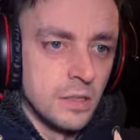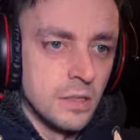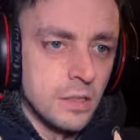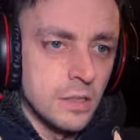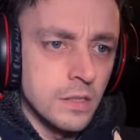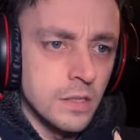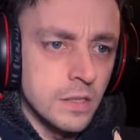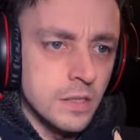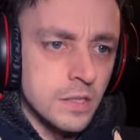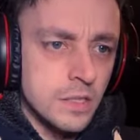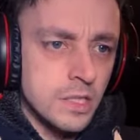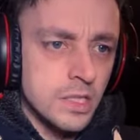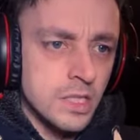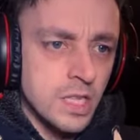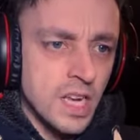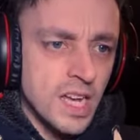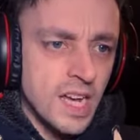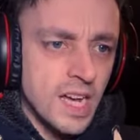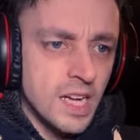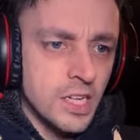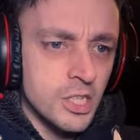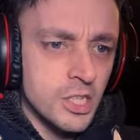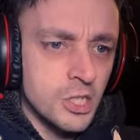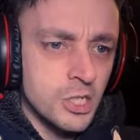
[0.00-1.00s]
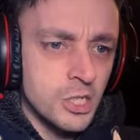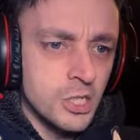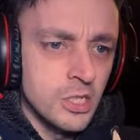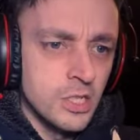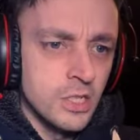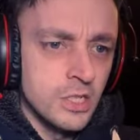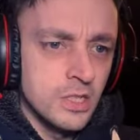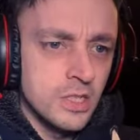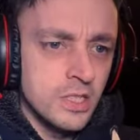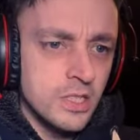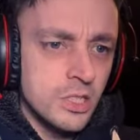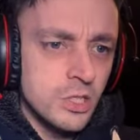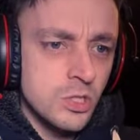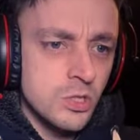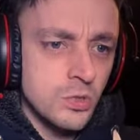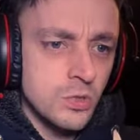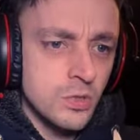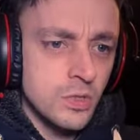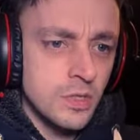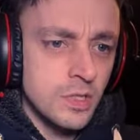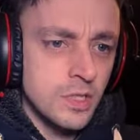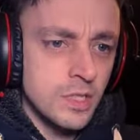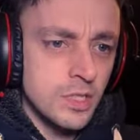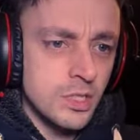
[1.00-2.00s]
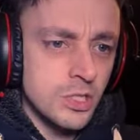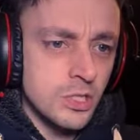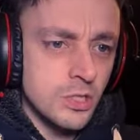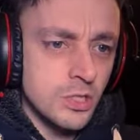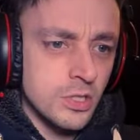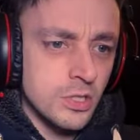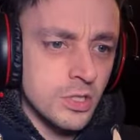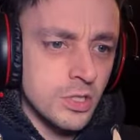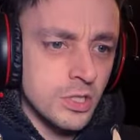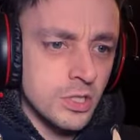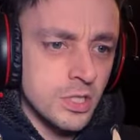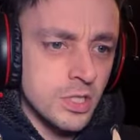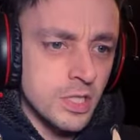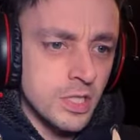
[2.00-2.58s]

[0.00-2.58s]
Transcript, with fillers: Okay. Slash. This is all of the instructions